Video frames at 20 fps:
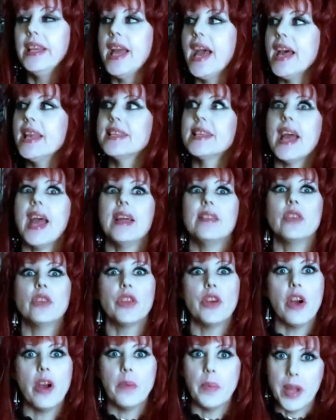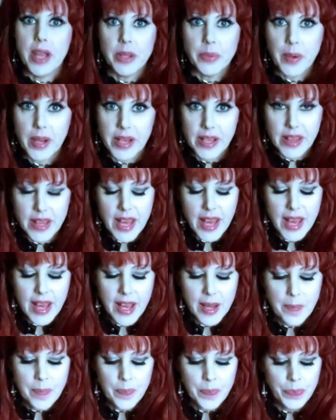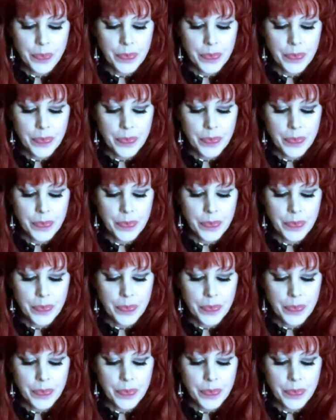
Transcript: Yes, I had to throw a weird one in there.